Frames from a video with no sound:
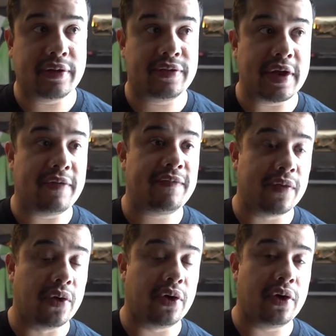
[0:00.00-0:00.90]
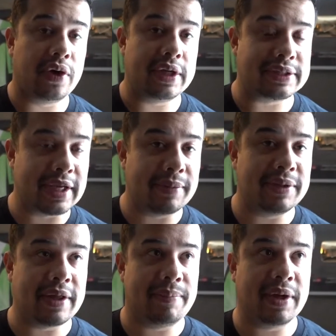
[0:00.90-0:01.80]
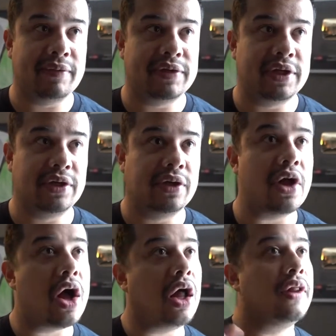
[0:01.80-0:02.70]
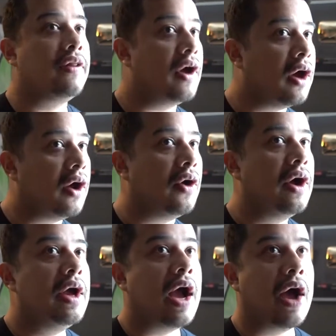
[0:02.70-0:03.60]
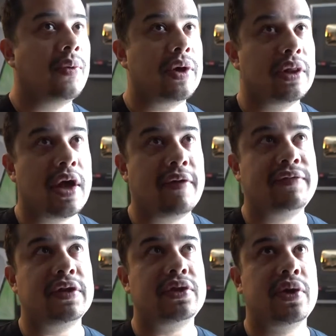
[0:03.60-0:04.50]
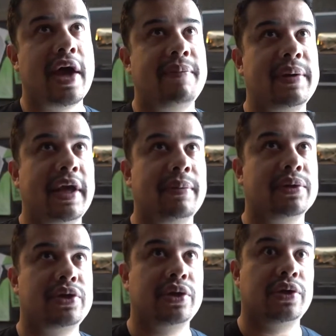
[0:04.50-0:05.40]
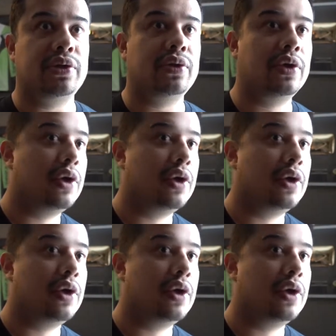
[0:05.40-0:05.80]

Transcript: Therefore, it's not going to be that big of a deal. Although I would have loved to have been able to